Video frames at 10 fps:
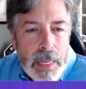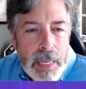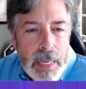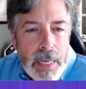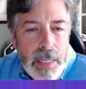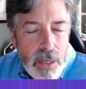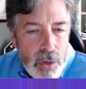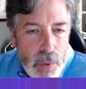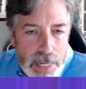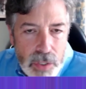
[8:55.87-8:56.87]
In the
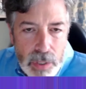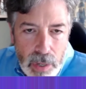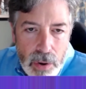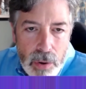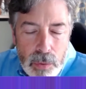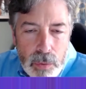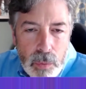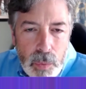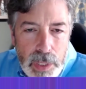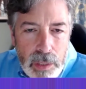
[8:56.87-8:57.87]
US alone,
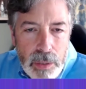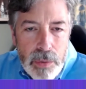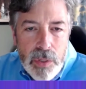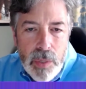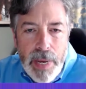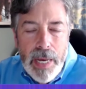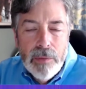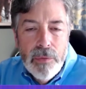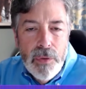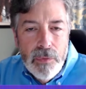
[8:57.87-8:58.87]
we lose
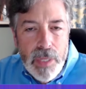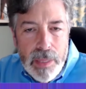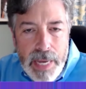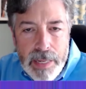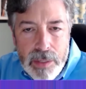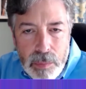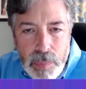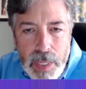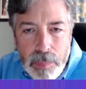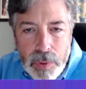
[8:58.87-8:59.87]
about 50,000
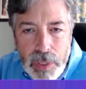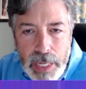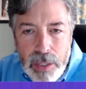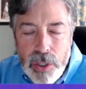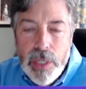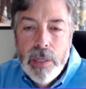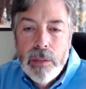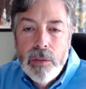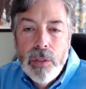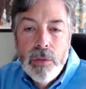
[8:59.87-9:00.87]
people each
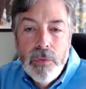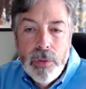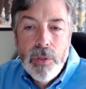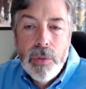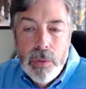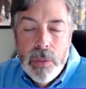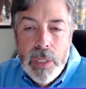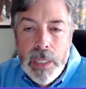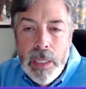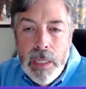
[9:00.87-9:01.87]
year to the flu.
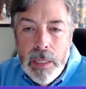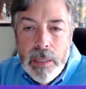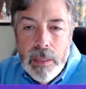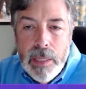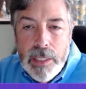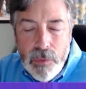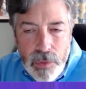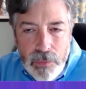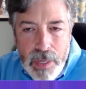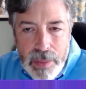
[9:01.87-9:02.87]
That's
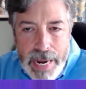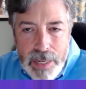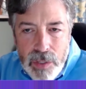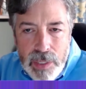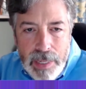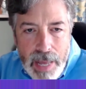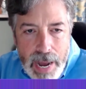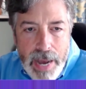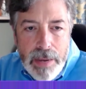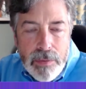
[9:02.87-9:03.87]
50,000
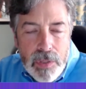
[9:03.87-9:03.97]
lives.